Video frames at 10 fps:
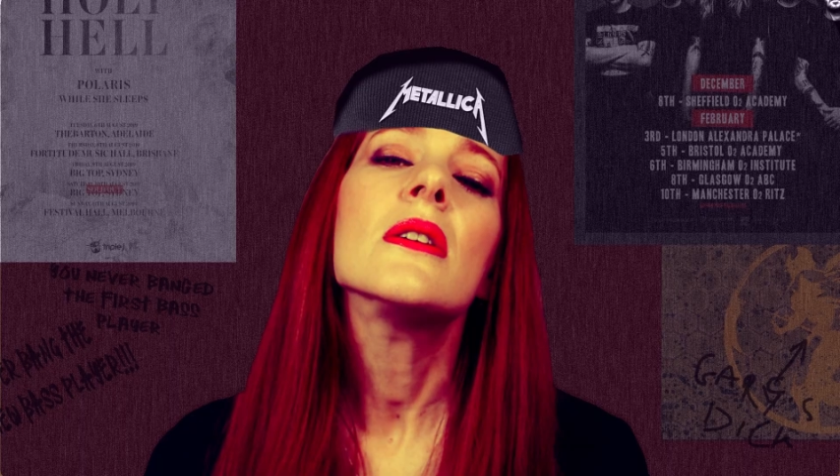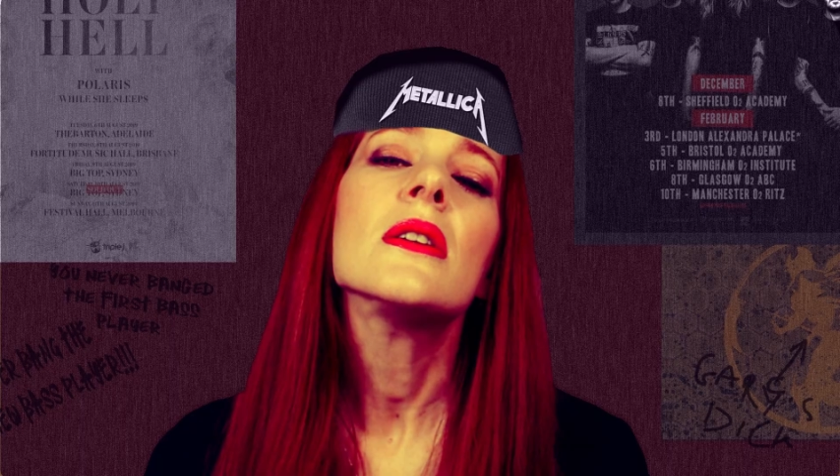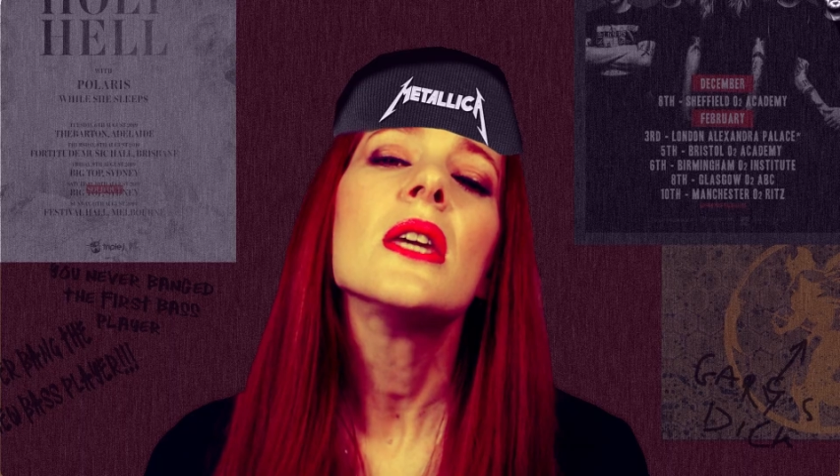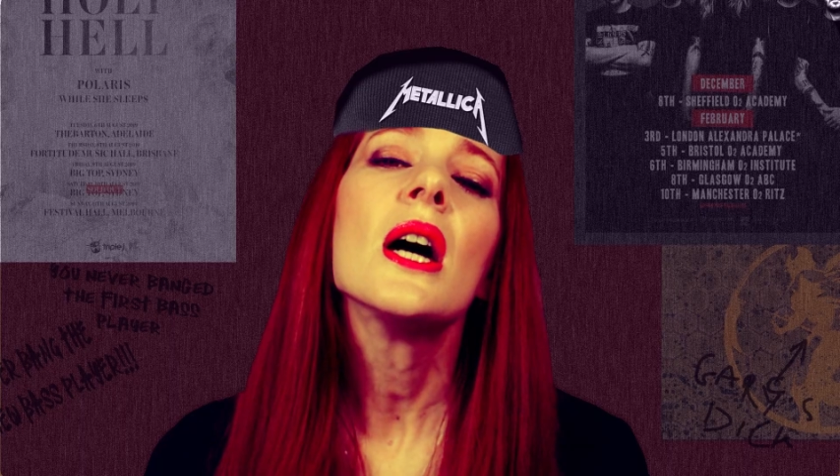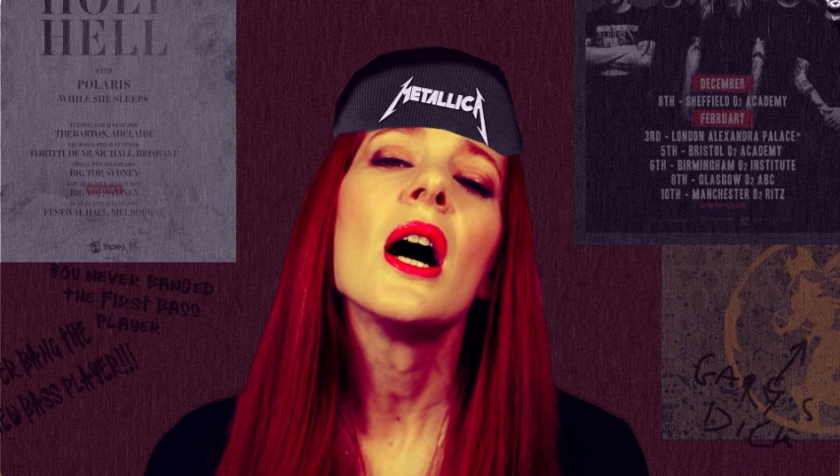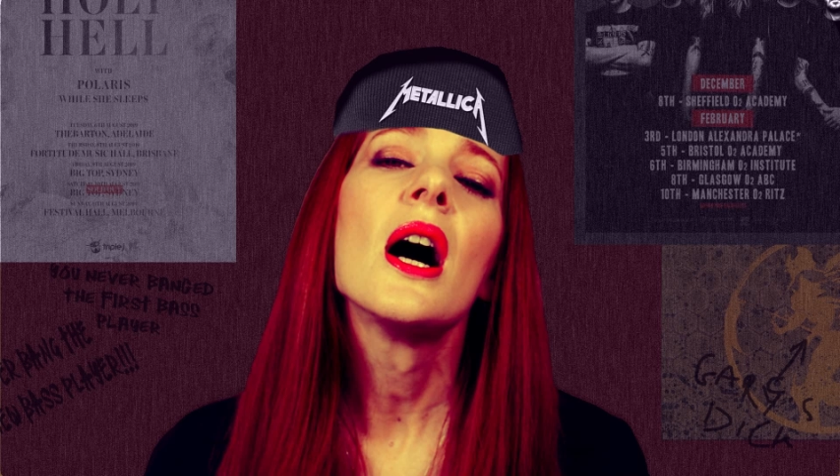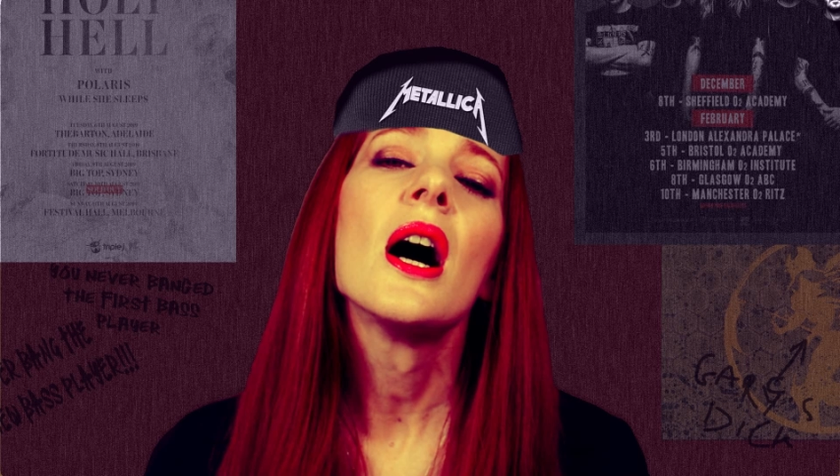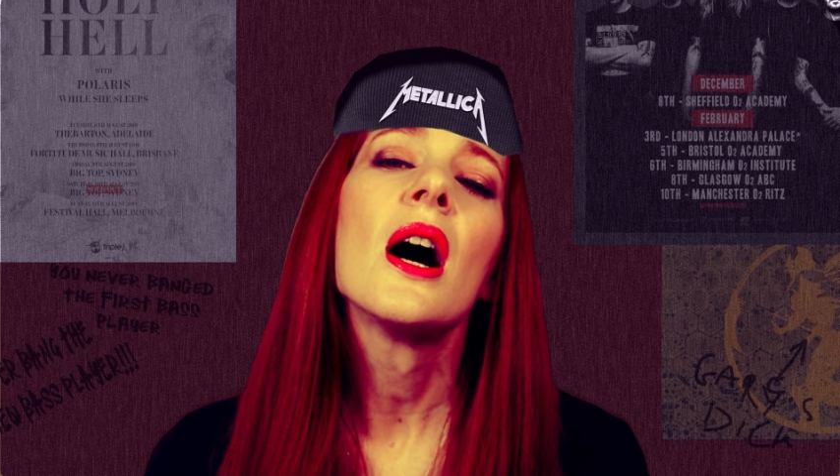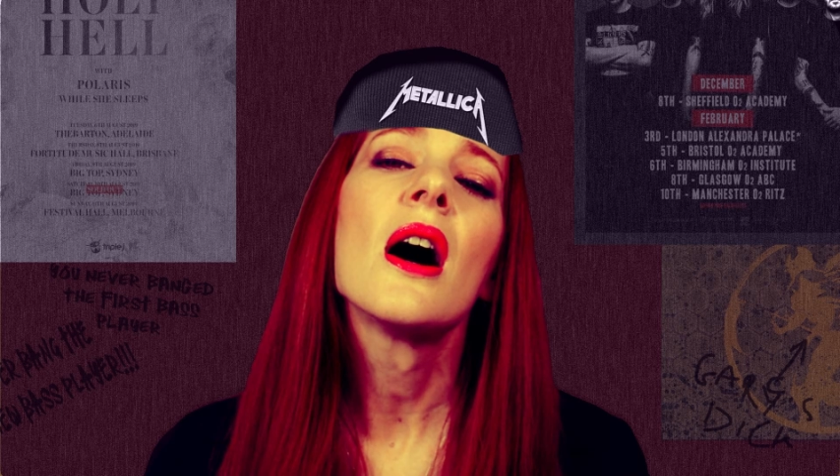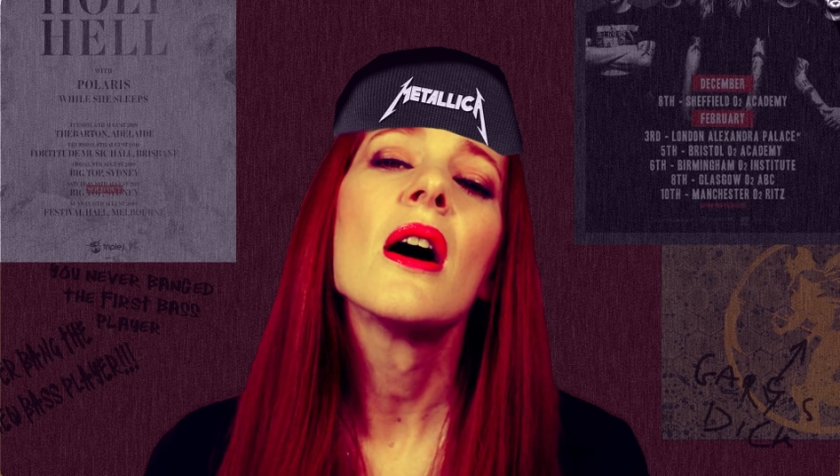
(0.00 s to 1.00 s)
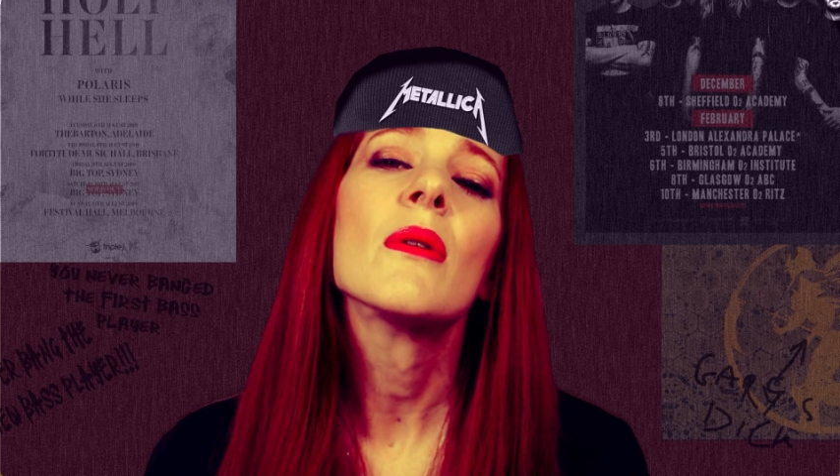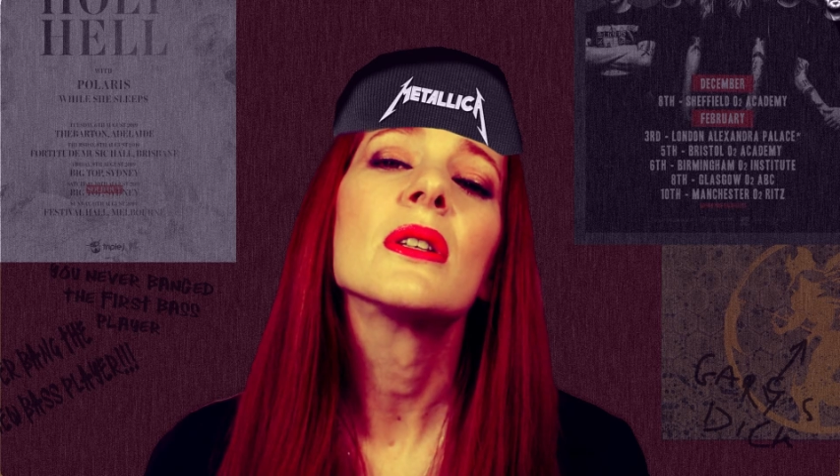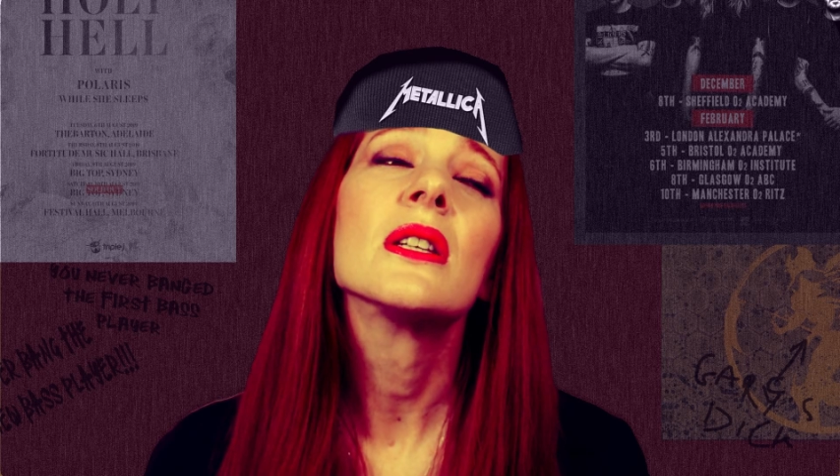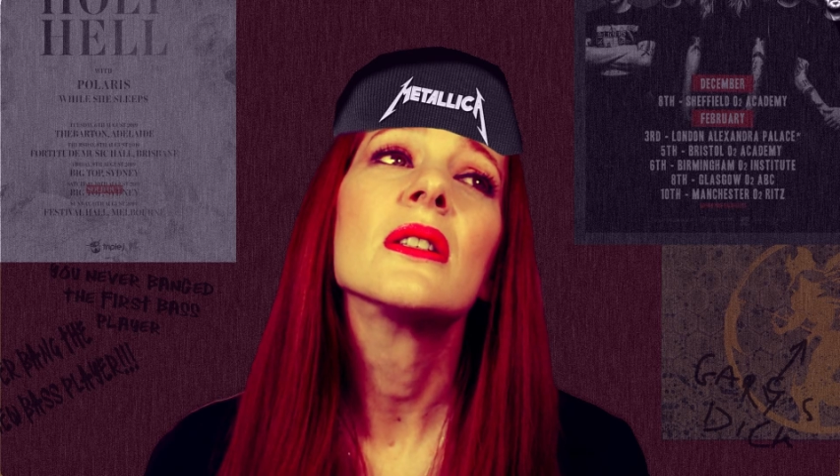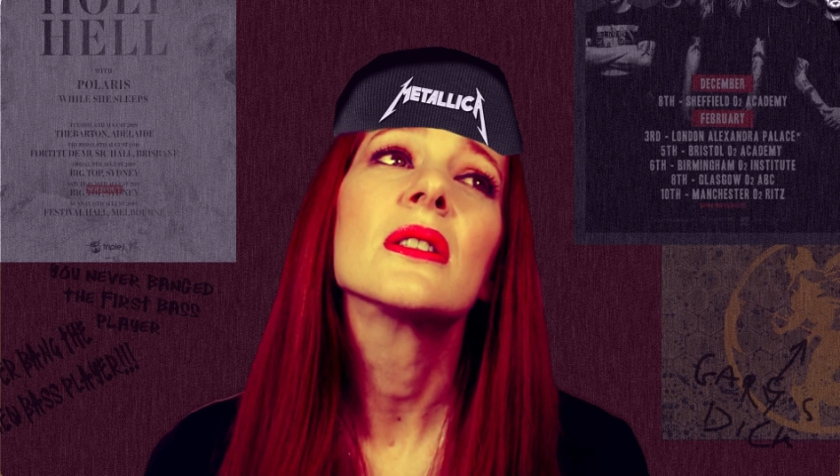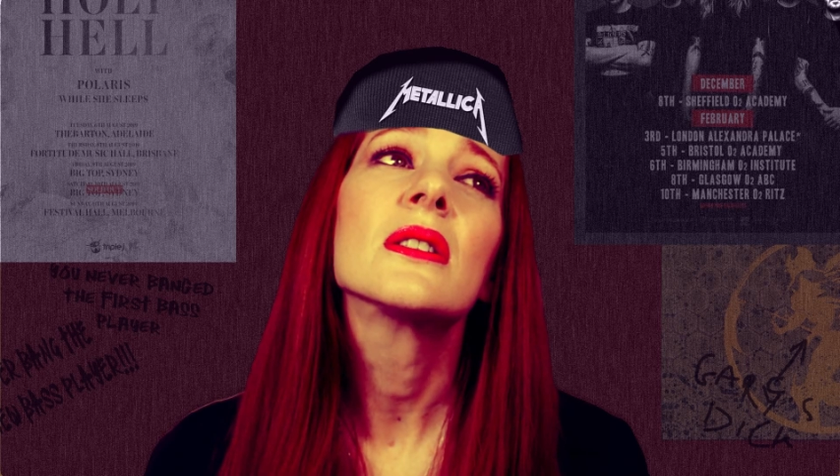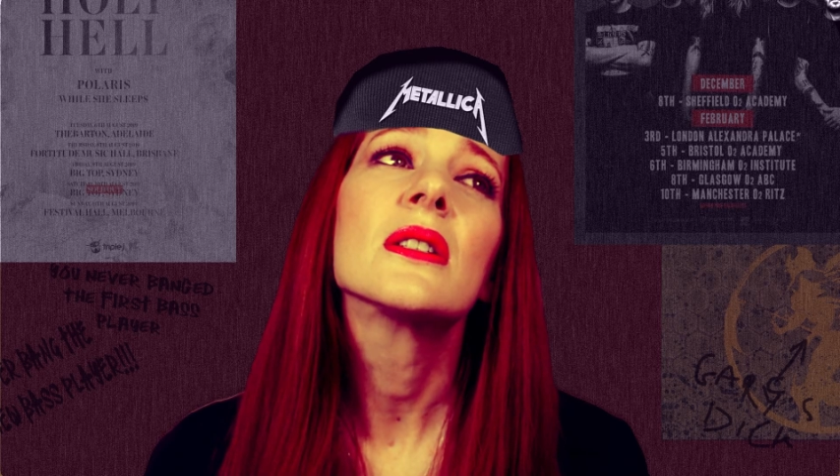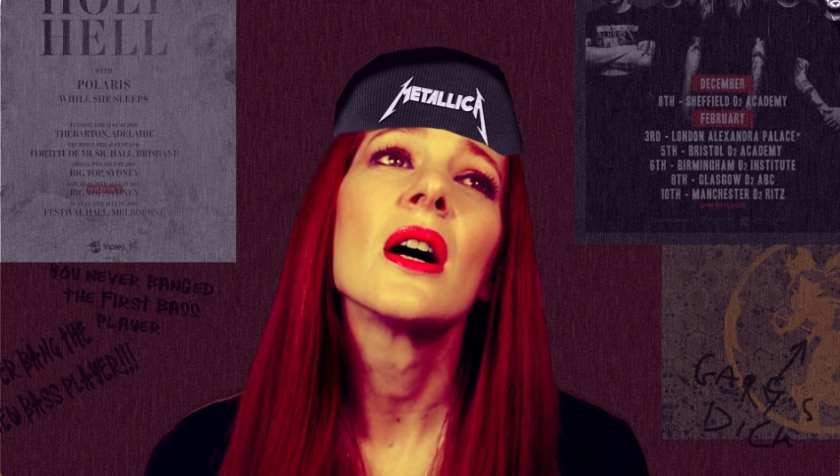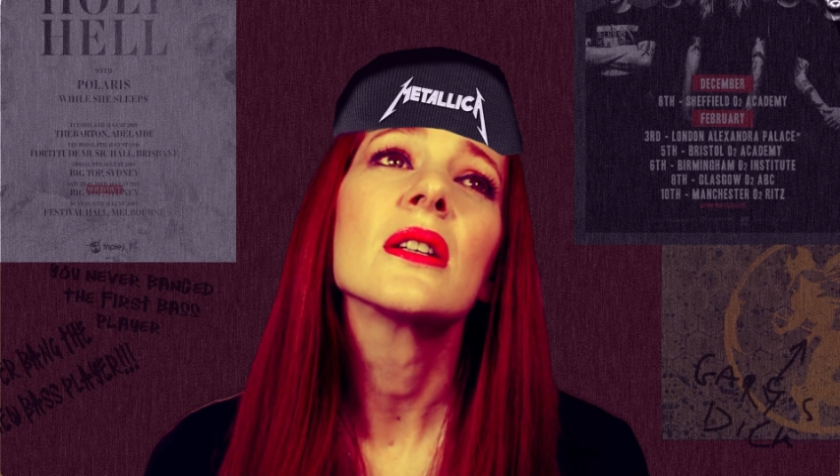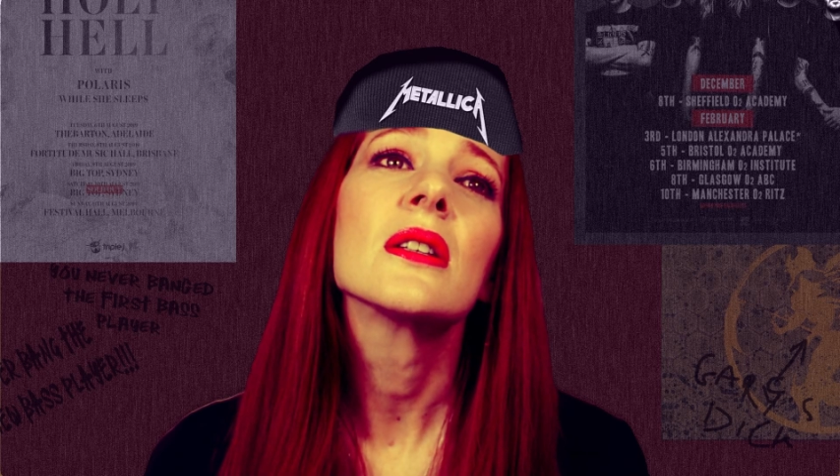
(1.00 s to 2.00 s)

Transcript: Yeah, I was in the star